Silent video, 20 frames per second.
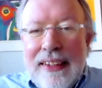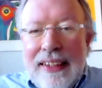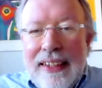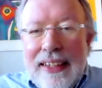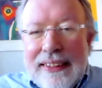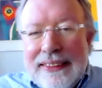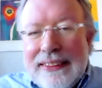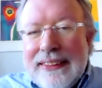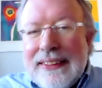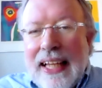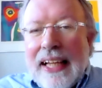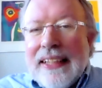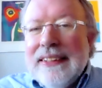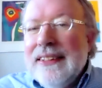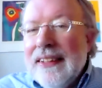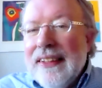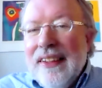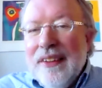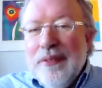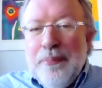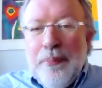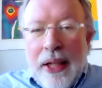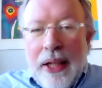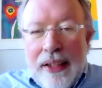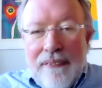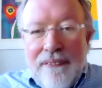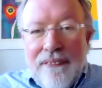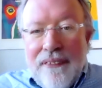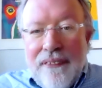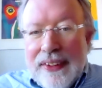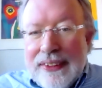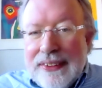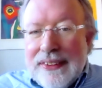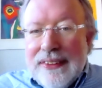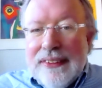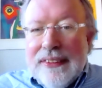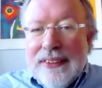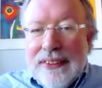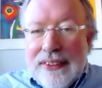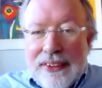it's actually a benefit
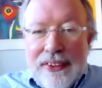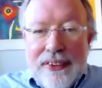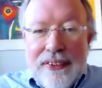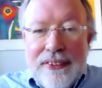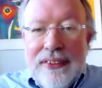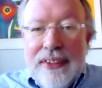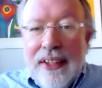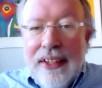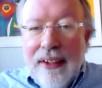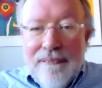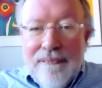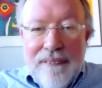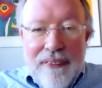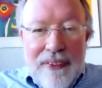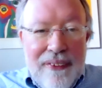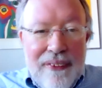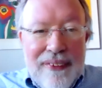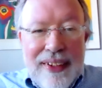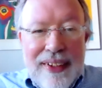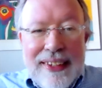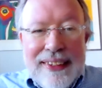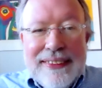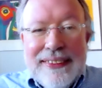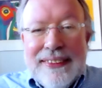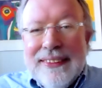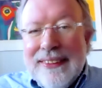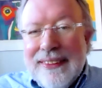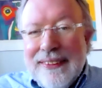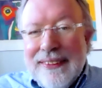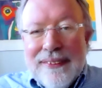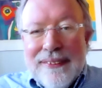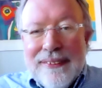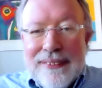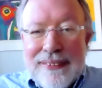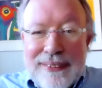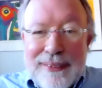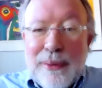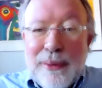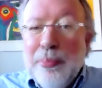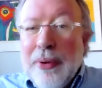to the employees to
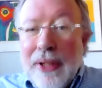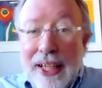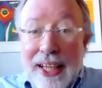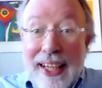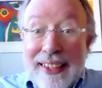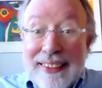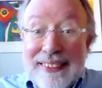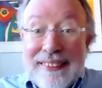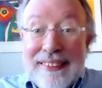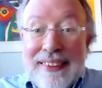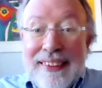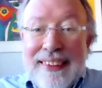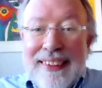plan